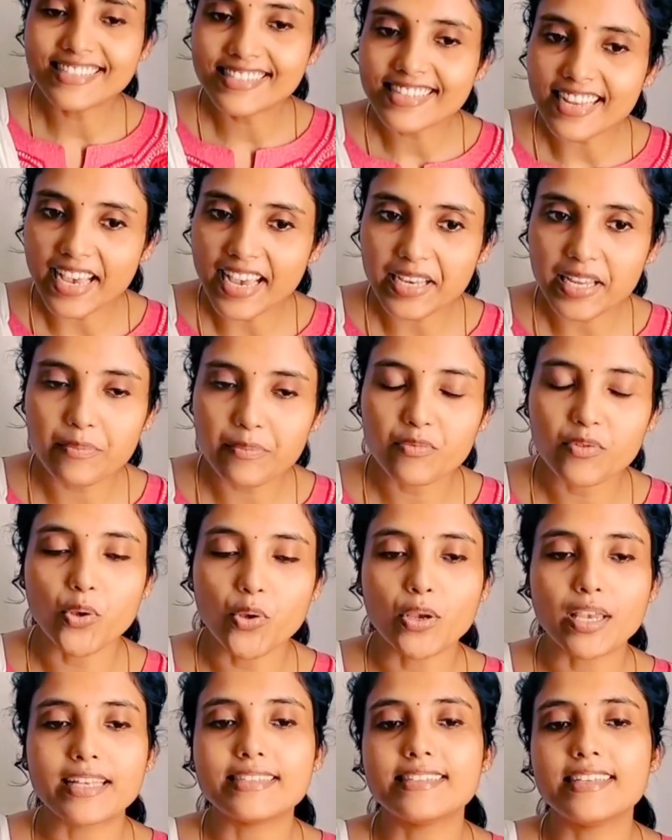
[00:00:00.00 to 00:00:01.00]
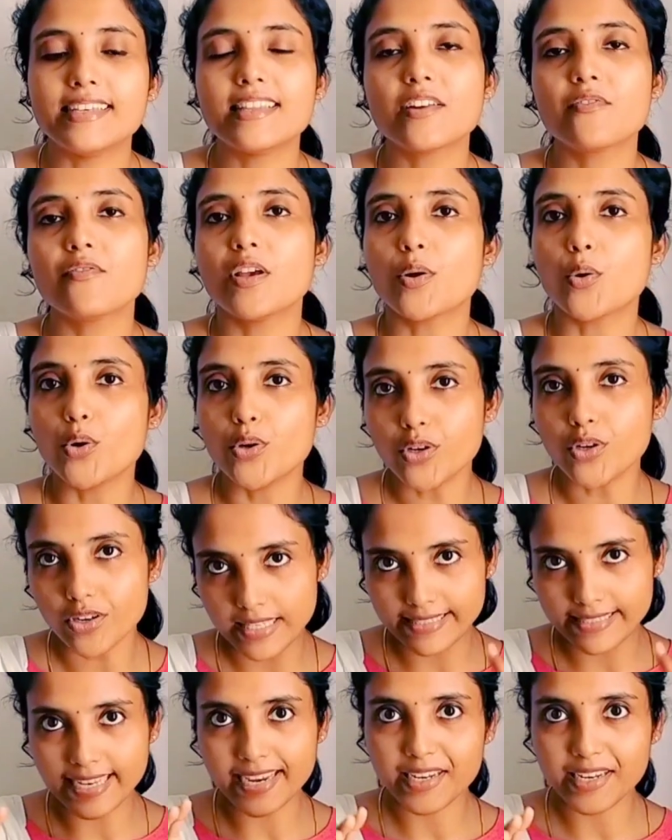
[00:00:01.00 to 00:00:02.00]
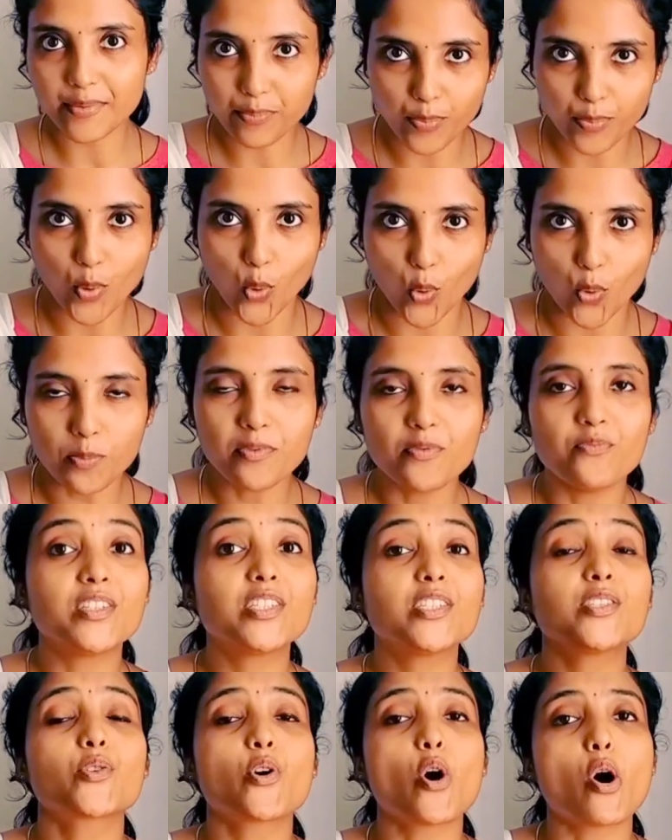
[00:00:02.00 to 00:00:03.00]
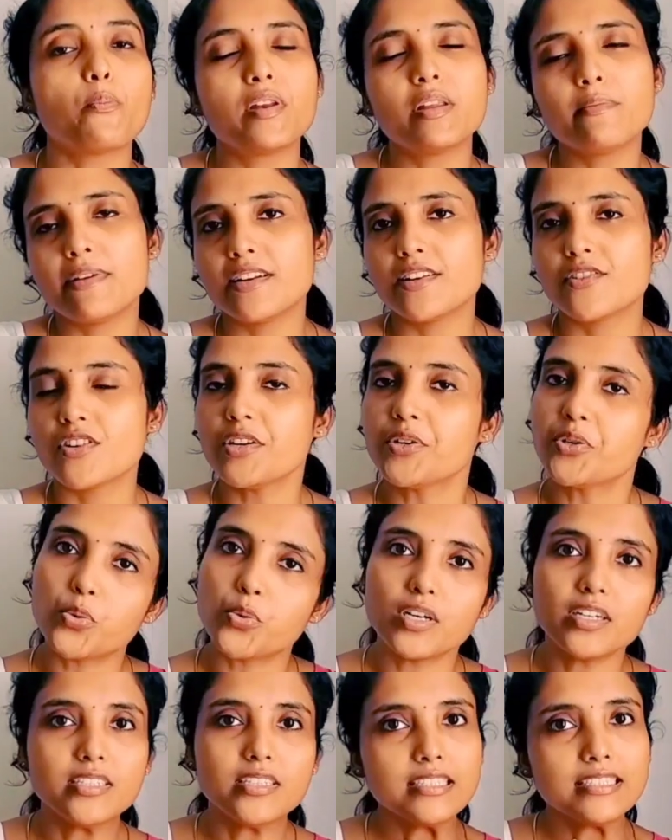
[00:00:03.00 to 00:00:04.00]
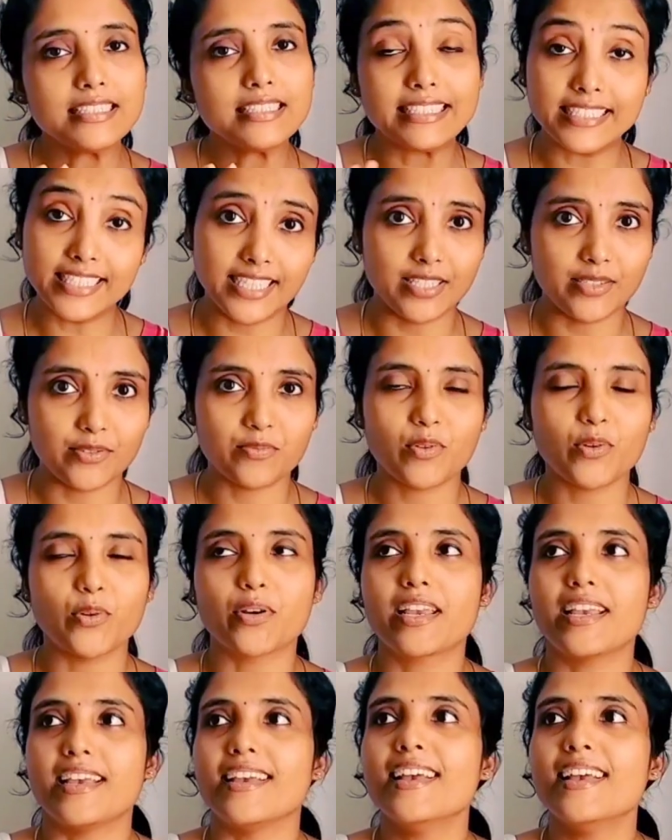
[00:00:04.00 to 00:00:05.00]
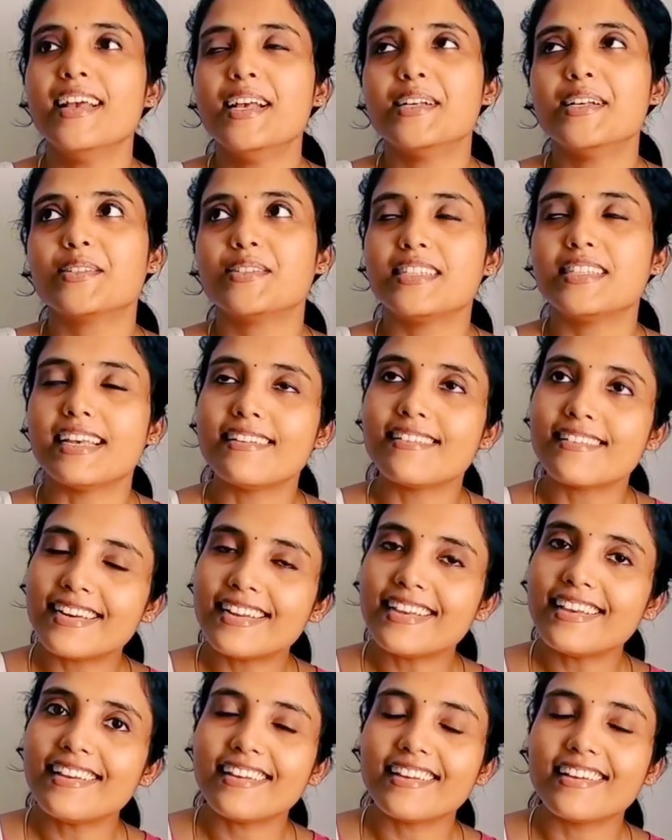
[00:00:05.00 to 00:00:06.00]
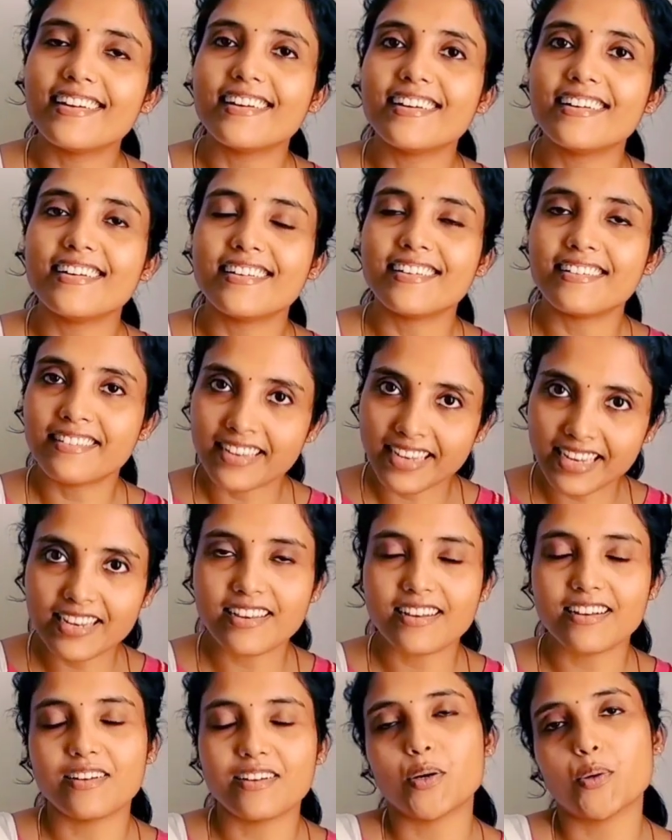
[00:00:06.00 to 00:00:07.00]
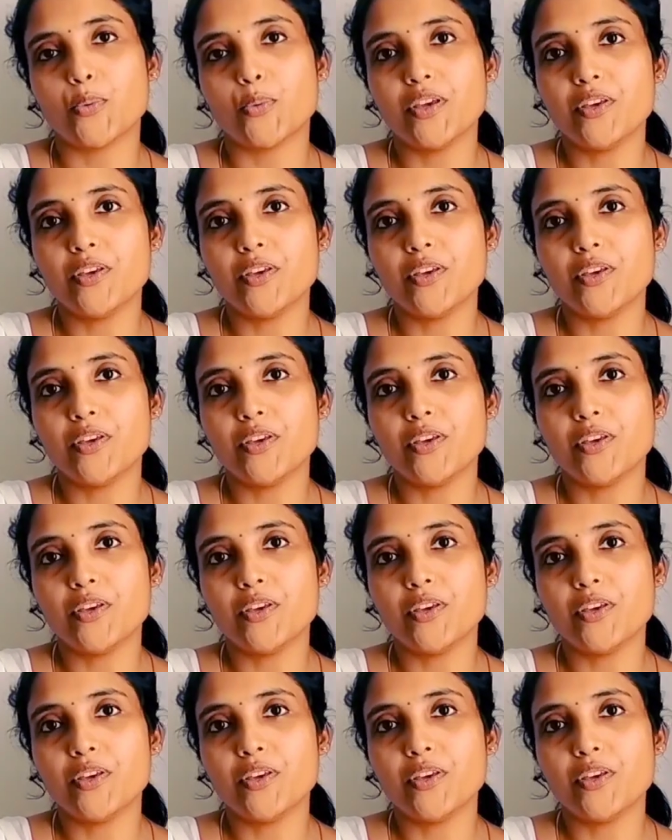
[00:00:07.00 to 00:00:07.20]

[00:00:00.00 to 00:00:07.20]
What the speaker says: diagram, you can see that we are going to design a probe which is complementary to a gene. Okay, so generally we